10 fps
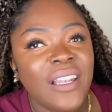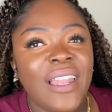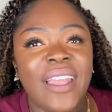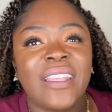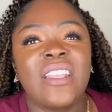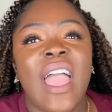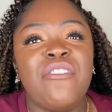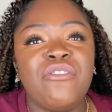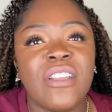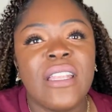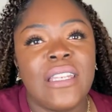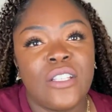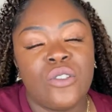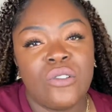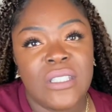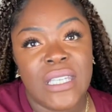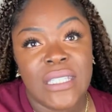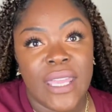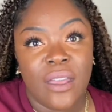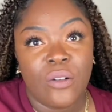Like, every little
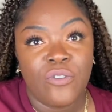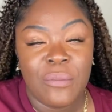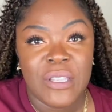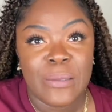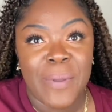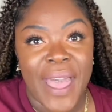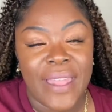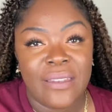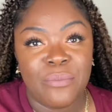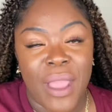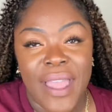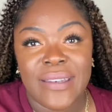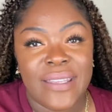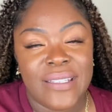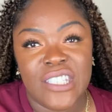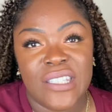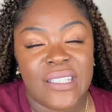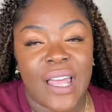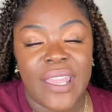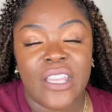detail from this brand is
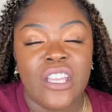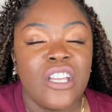just like